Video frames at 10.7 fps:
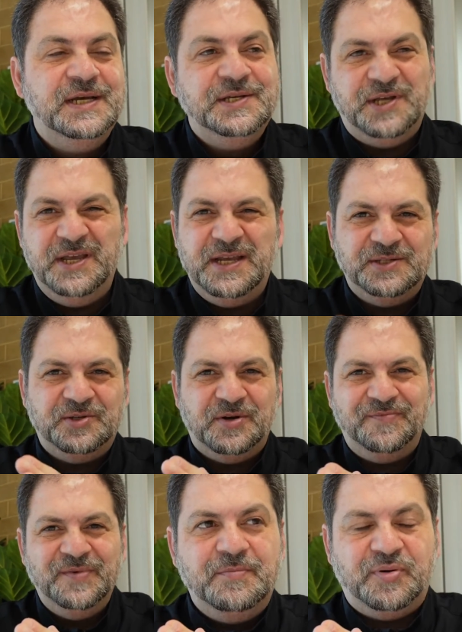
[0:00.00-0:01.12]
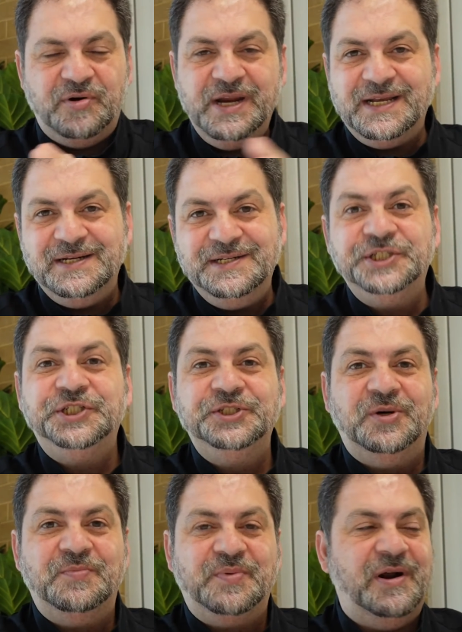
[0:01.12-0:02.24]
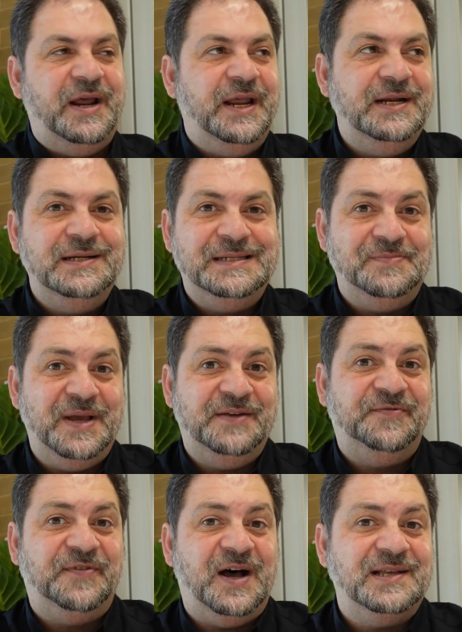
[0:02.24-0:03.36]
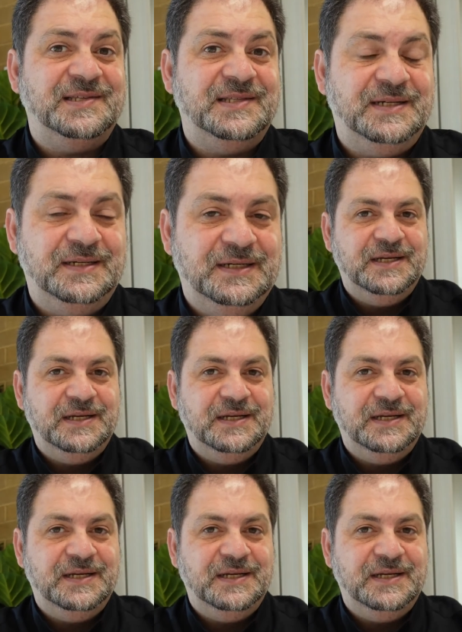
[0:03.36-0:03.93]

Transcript: So you can sort of precondition your brain to make faster